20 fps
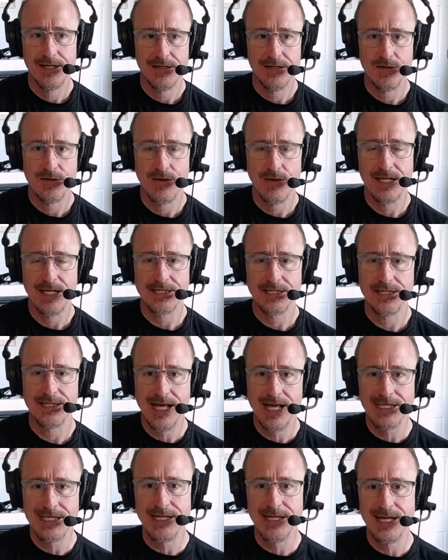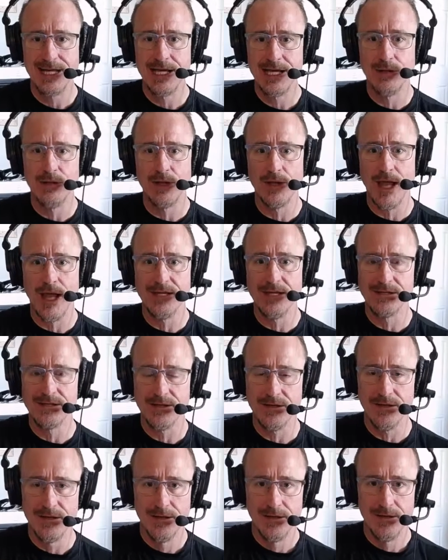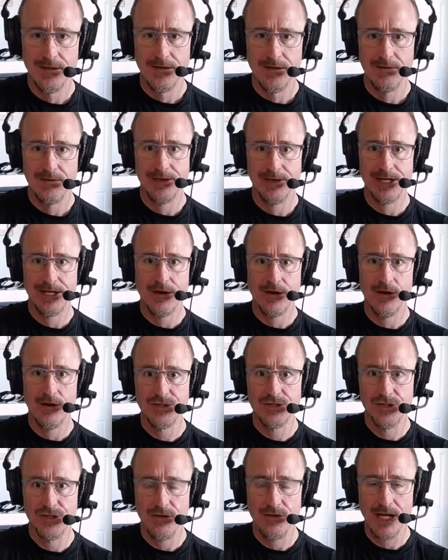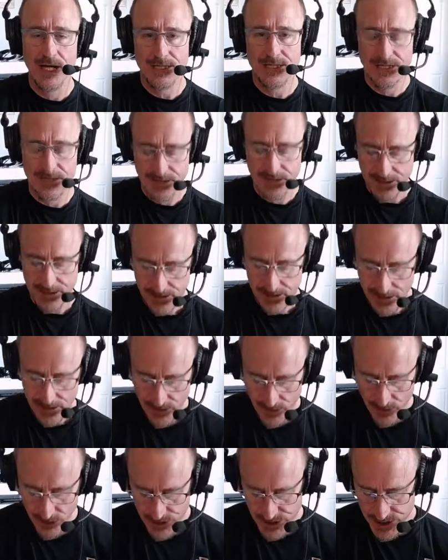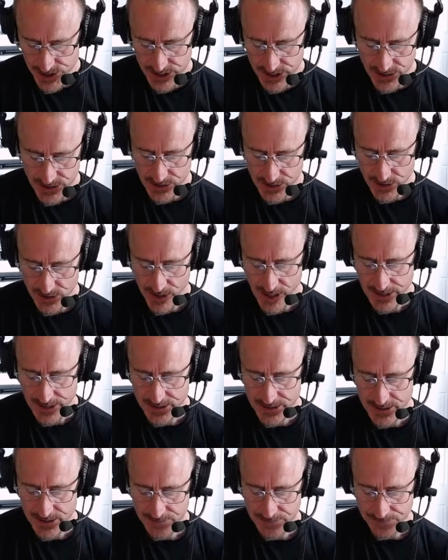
Christ. See, that's the equalizer. We can all trust the Lord Jesus Christ.